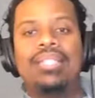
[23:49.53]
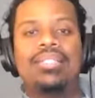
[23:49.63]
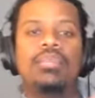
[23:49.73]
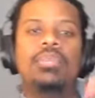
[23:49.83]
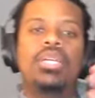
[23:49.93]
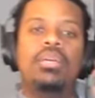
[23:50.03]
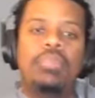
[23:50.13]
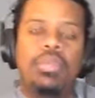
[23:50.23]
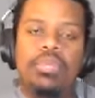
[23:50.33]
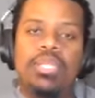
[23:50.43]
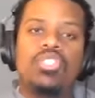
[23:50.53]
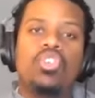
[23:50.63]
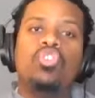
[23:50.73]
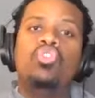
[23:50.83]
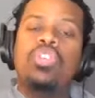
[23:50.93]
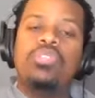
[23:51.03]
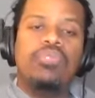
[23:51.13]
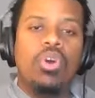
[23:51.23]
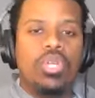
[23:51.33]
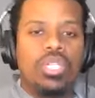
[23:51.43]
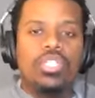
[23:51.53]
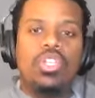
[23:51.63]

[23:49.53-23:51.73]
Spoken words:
some of the commitments so you can focus